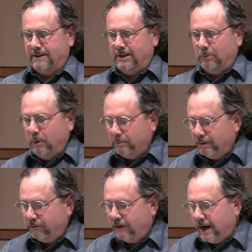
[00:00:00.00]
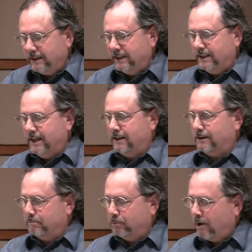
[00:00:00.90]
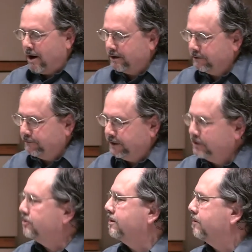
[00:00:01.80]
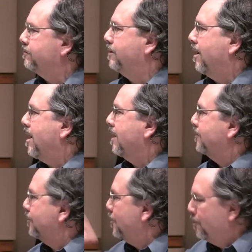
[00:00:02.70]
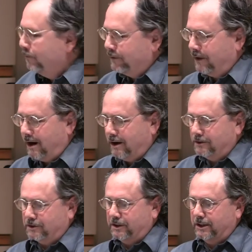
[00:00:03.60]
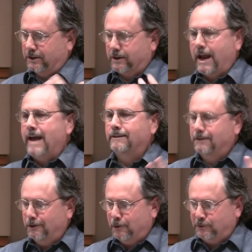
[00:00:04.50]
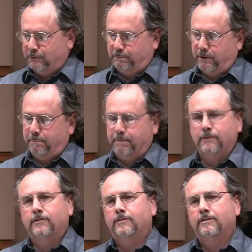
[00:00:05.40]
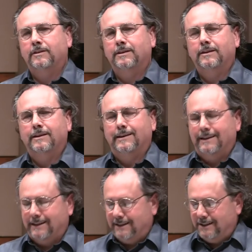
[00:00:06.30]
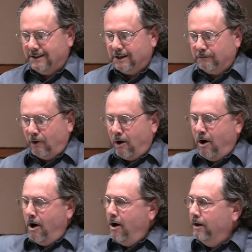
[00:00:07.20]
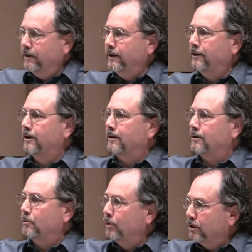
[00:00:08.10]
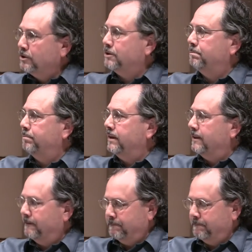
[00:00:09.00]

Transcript: when we finally get the broader vision of God's overarching, grandiose purpose of all the earth worshiping